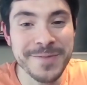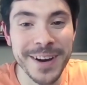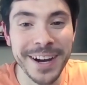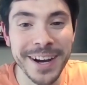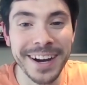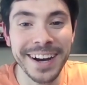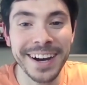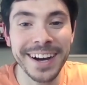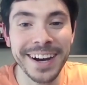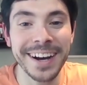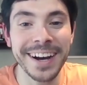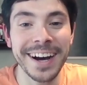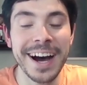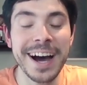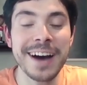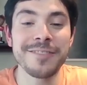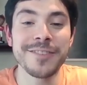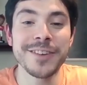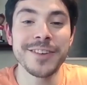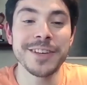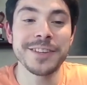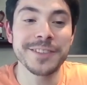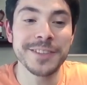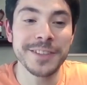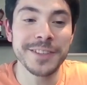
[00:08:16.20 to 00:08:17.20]

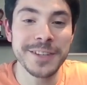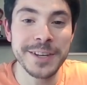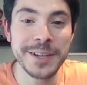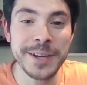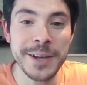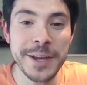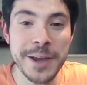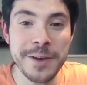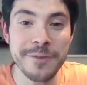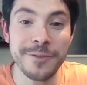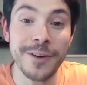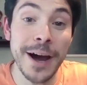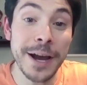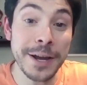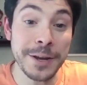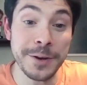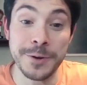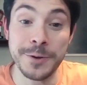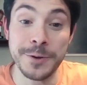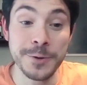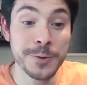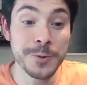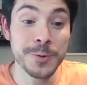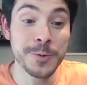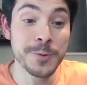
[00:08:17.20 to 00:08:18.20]
Obviously, if I
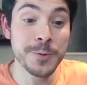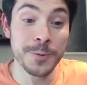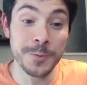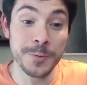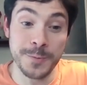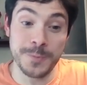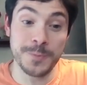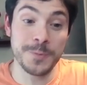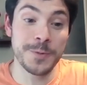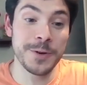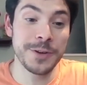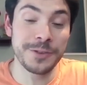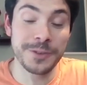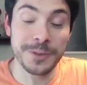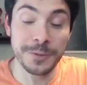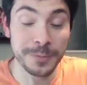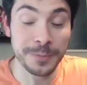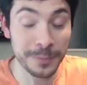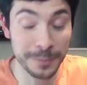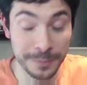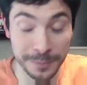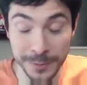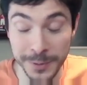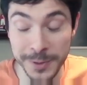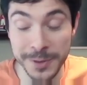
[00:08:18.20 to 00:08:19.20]
knew which
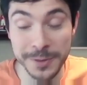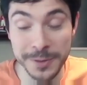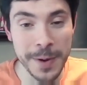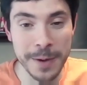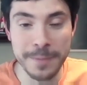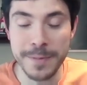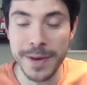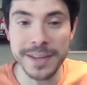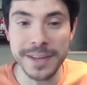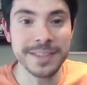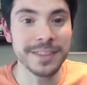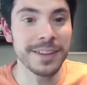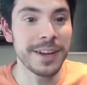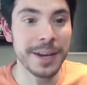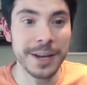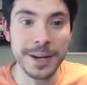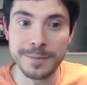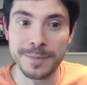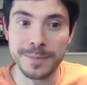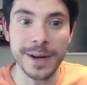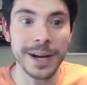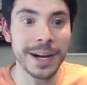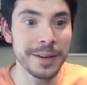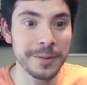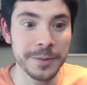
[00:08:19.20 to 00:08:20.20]
was my best
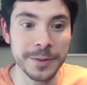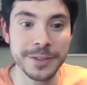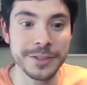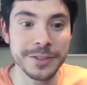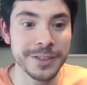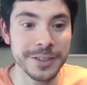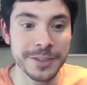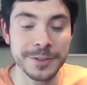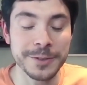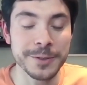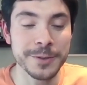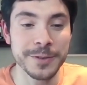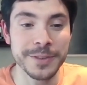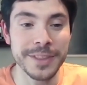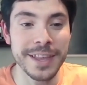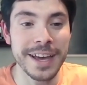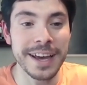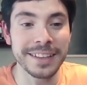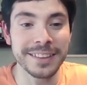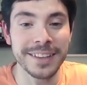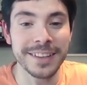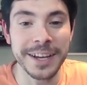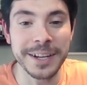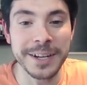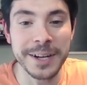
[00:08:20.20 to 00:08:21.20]
lineup, I would just use
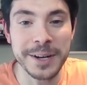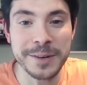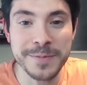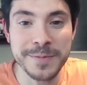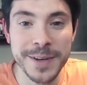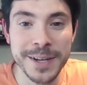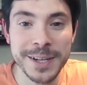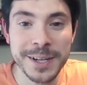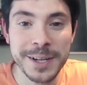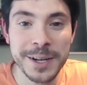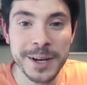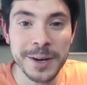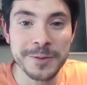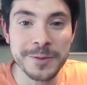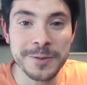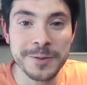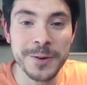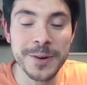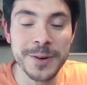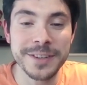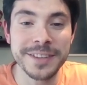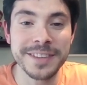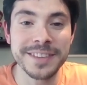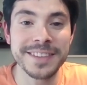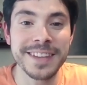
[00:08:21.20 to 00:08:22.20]
that lineup. Of
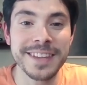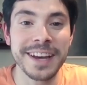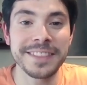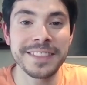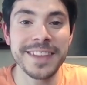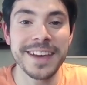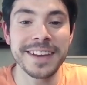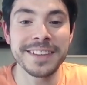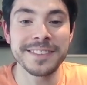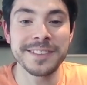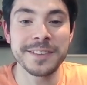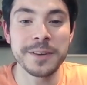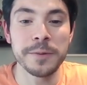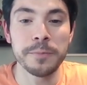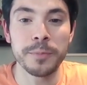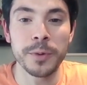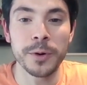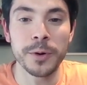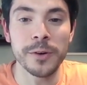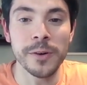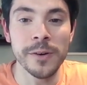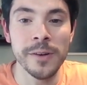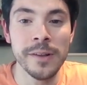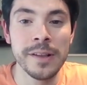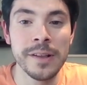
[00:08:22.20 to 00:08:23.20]
course, it's not that
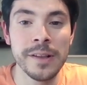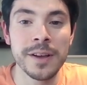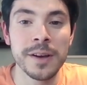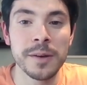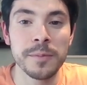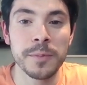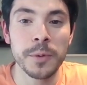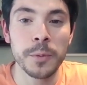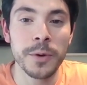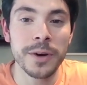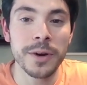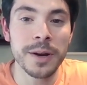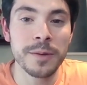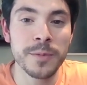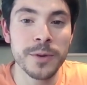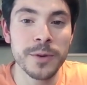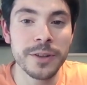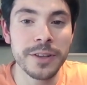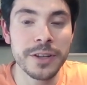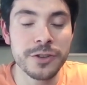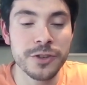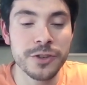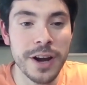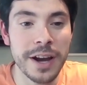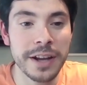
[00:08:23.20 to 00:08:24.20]
simple. But what I'm
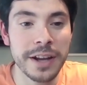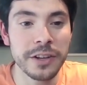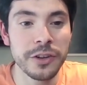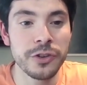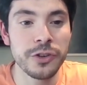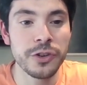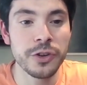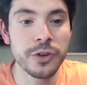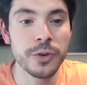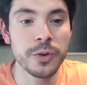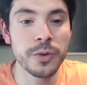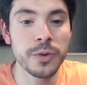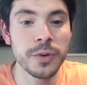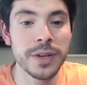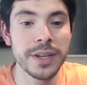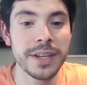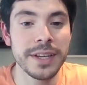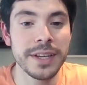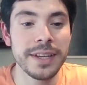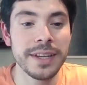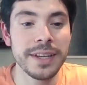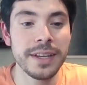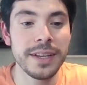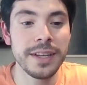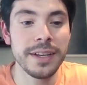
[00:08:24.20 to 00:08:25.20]
really trying to do
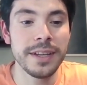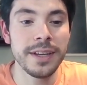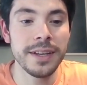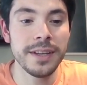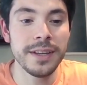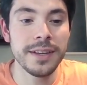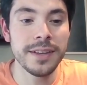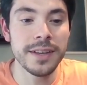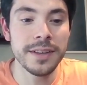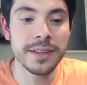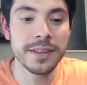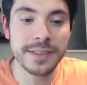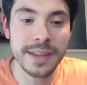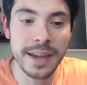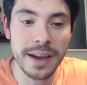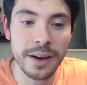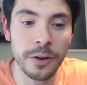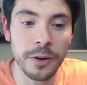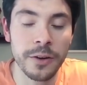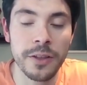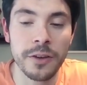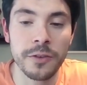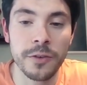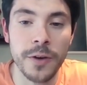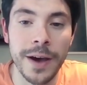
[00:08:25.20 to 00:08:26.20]
is
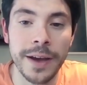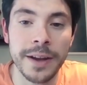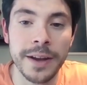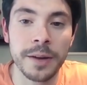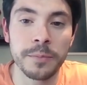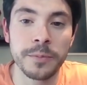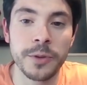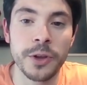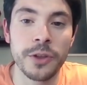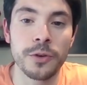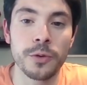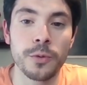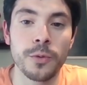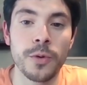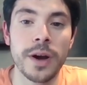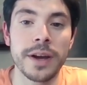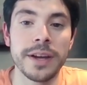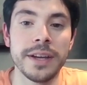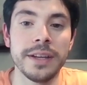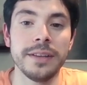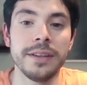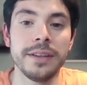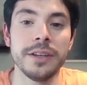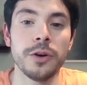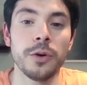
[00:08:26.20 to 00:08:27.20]
tailor the lineup to the
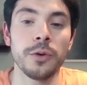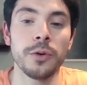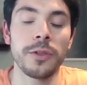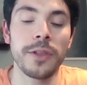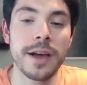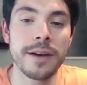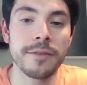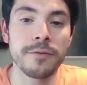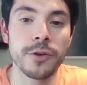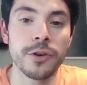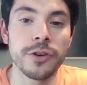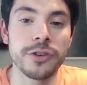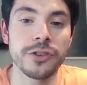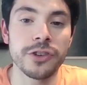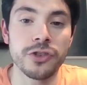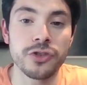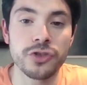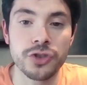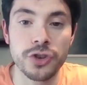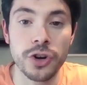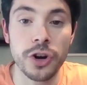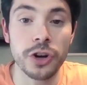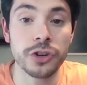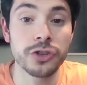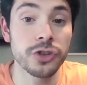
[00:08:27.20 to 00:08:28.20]
right, leverage and
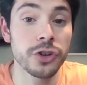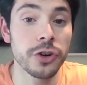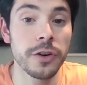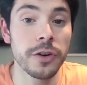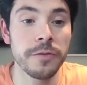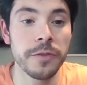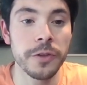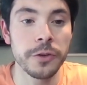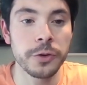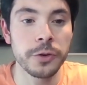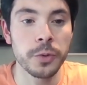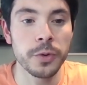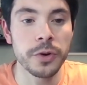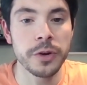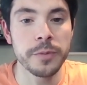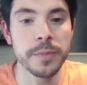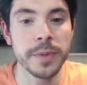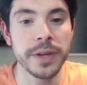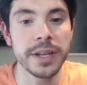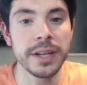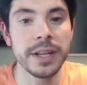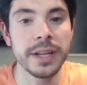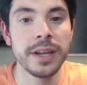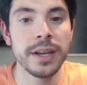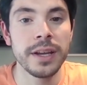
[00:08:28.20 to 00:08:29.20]
structure of the
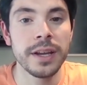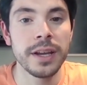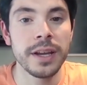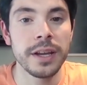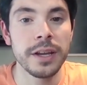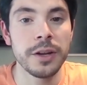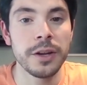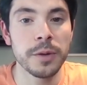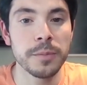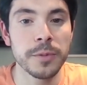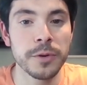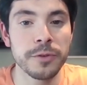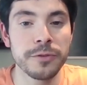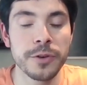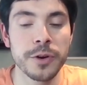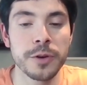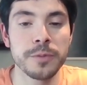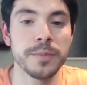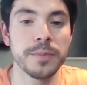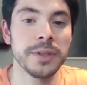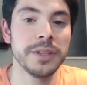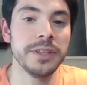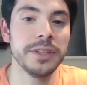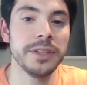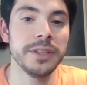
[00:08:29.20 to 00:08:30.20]
tournament. I'm a firm
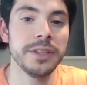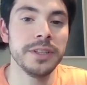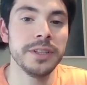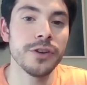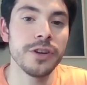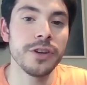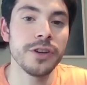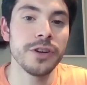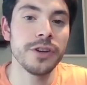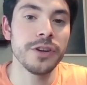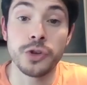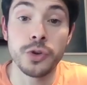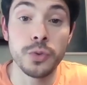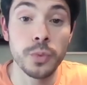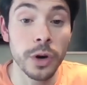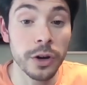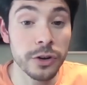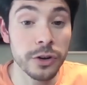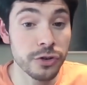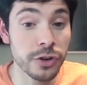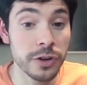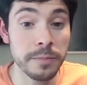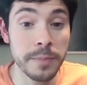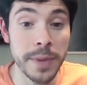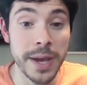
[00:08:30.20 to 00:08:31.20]
believer in a
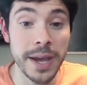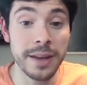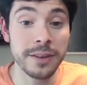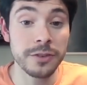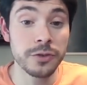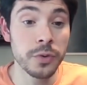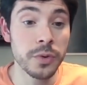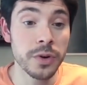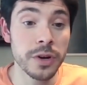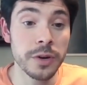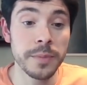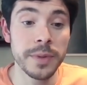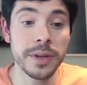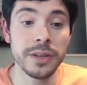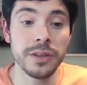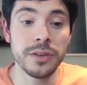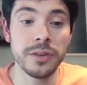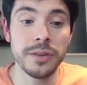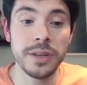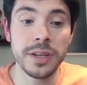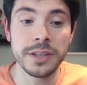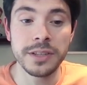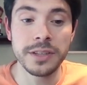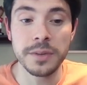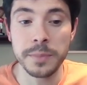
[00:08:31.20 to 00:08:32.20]
200-man tournament. You
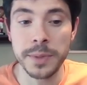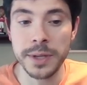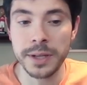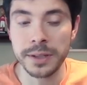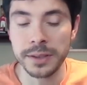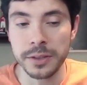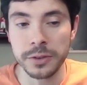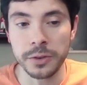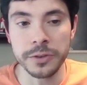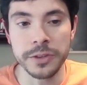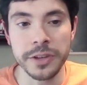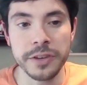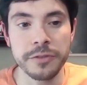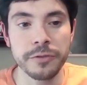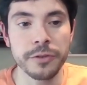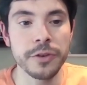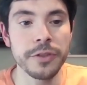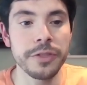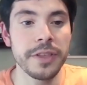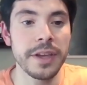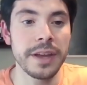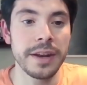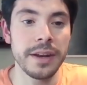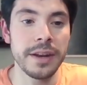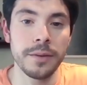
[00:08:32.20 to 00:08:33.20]
need to be a little different
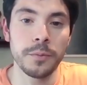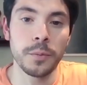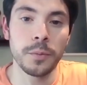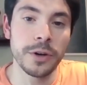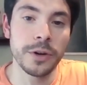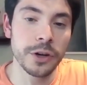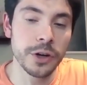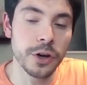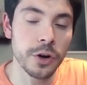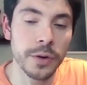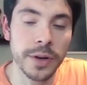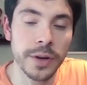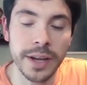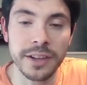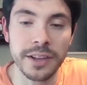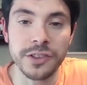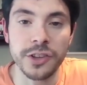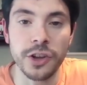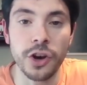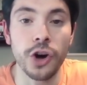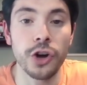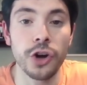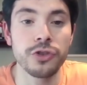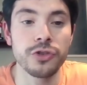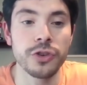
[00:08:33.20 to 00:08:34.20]
than it when you're going against
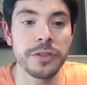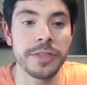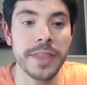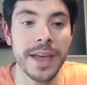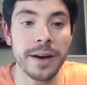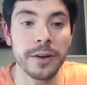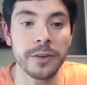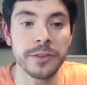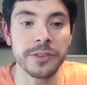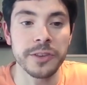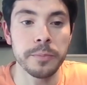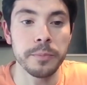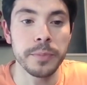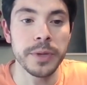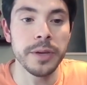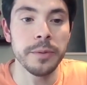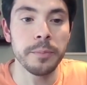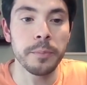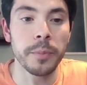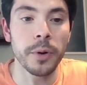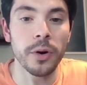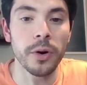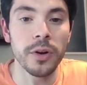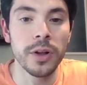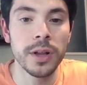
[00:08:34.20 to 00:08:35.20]
100,000
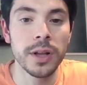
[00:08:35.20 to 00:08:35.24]
people.